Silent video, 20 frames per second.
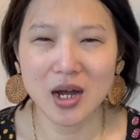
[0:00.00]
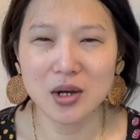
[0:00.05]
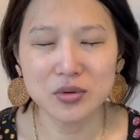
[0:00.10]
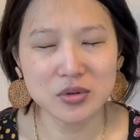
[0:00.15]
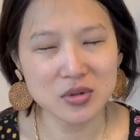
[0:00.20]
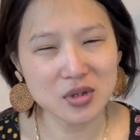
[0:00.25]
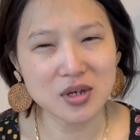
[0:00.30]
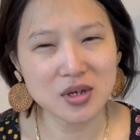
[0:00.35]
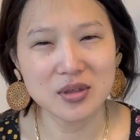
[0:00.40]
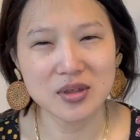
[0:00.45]
I
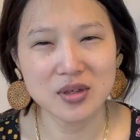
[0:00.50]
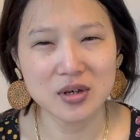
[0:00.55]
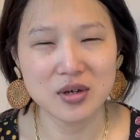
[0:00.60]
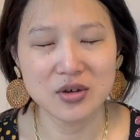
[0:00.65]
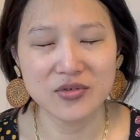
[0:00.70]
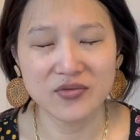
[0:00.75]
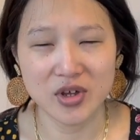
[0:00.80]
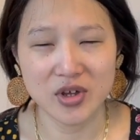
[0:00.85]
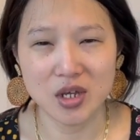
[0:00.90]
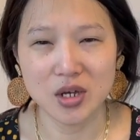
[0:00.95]
will link
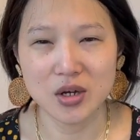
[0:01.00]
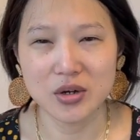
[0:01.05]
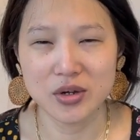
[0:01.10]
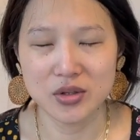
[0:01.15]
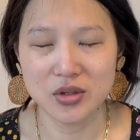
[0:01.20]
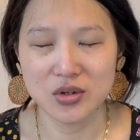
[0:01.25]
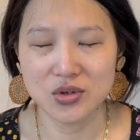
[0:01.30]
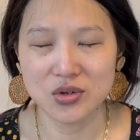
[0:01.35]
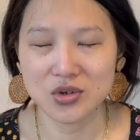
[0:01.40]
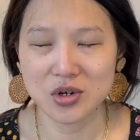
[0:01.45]
the video
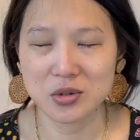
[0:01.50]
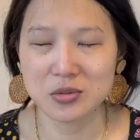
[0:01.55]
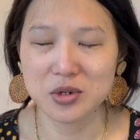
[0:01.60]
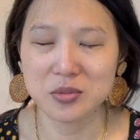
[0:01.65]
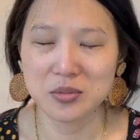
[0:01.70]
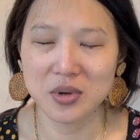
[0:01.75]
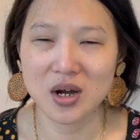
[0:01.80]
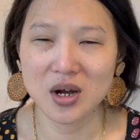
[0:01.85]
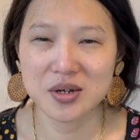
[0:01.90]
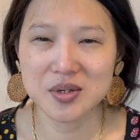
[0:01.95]
in the
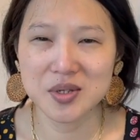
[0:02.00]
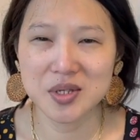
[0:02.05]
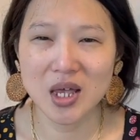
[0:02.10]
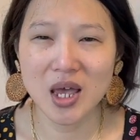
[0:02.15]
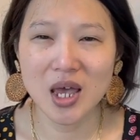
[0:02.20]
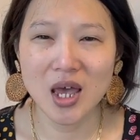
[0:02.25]
description box.